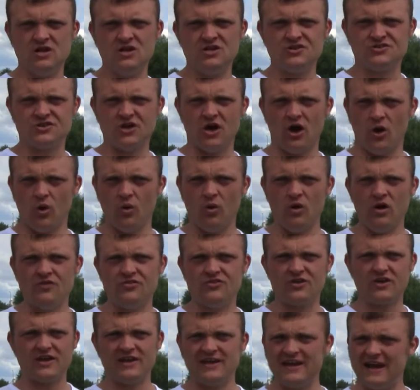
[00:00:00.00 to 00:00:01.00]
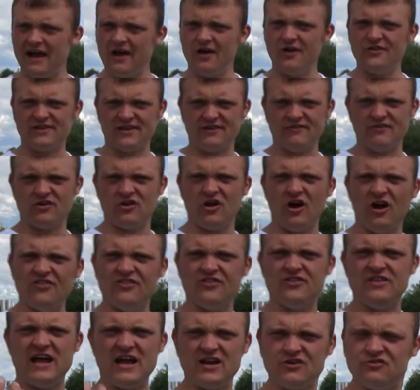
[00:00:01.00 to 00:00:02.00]
So the canals haven't got
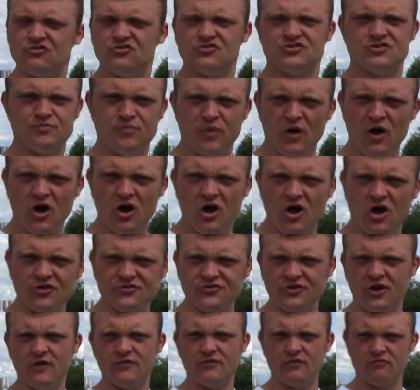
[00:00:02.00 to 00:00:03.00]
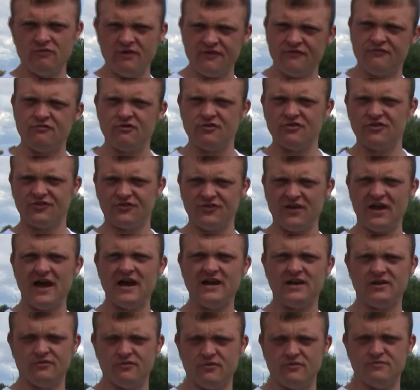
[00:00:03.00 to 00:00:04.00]
the natural support of a river at the
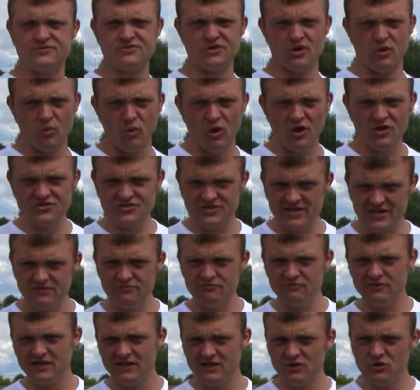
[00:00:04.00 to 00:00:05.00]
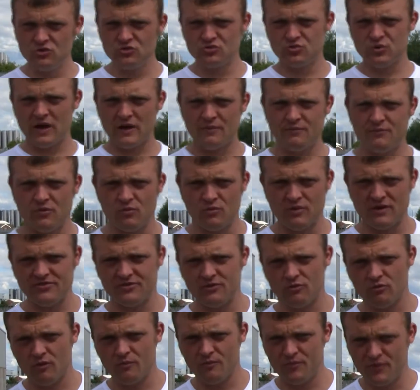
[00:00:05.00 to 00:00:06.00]
side of them. So what generally used to happen when
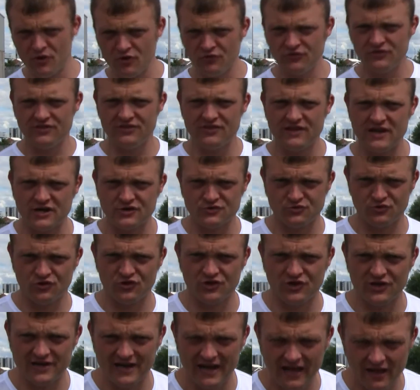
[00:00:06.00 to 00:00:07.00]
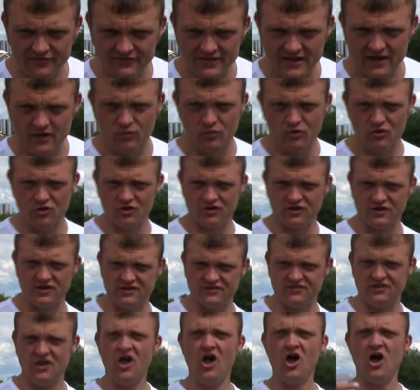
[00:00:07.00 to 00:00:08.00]
they were building the actual canal network
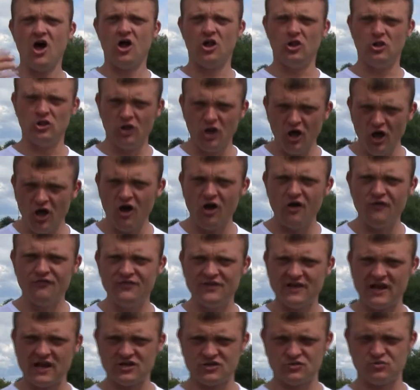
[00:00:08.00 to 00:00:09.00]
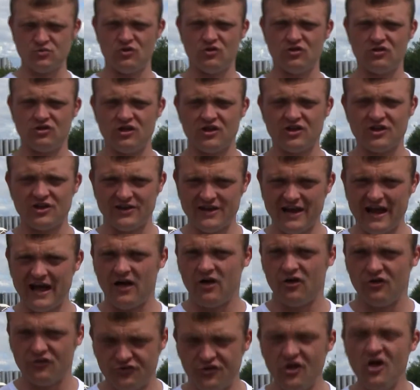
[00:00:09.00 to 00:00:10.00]
is a lot of the actual
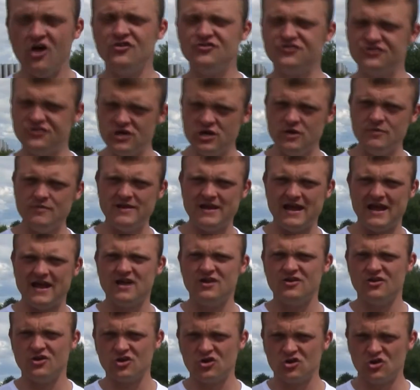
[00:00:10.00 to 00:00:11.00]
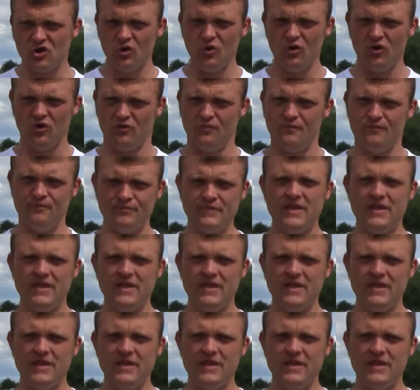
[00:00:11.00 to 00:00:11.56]
canals terminated at Goole.